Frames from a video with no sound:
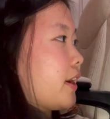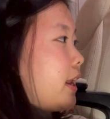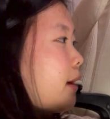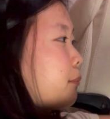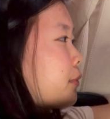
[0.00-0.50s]
an
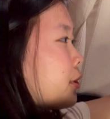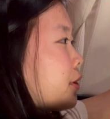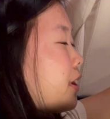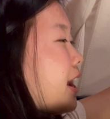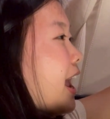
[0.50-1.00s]

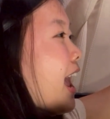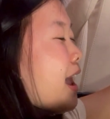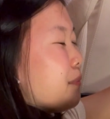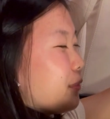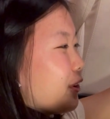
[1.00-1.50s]
emperor
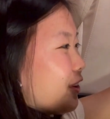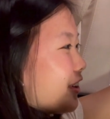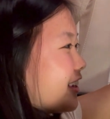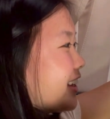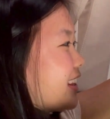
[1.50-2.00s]
ember
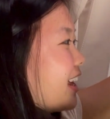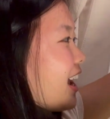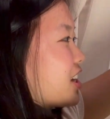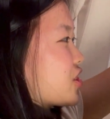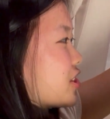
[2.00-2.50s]
in the
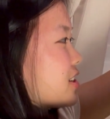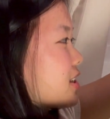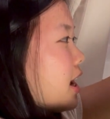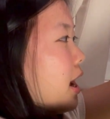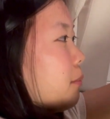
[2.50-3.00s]
ashes.
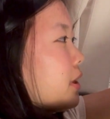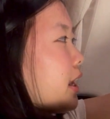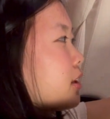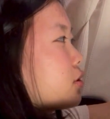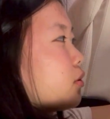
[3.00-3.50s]
But
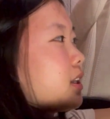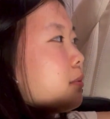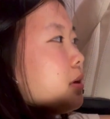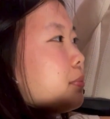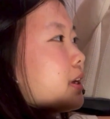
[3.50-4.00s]
I don't think
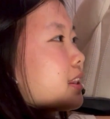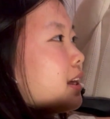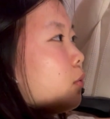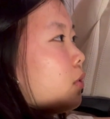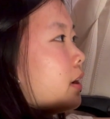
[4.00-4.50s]
I'm gonna pick
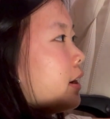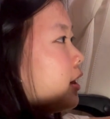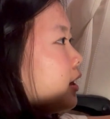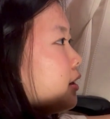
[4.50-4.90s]
that one.